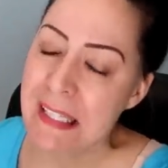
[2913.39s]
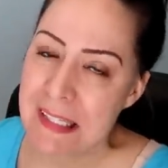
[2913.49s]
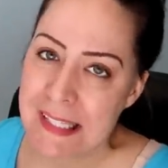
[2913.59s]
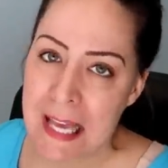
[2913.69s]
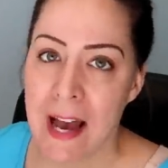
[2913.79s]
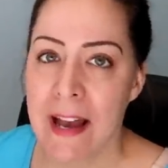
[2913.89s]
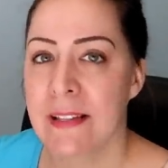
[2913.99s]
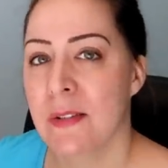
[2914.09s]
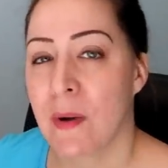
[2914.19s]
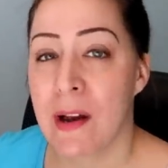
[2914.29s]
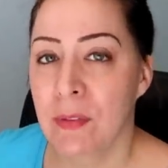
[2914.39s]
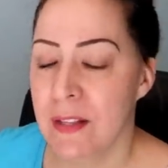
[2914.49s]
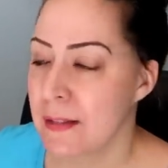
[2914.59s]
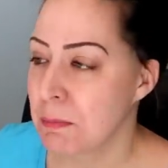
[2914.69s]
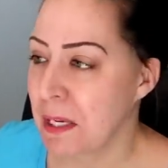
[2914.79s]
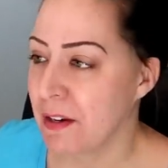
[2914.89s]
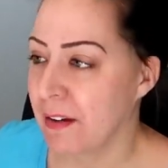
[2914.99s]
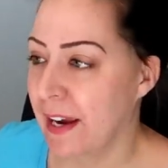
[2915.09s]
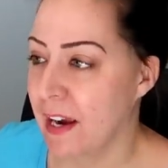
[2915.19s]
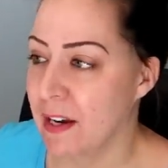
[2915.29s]
this size, around this
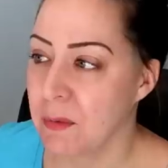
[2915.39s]
period.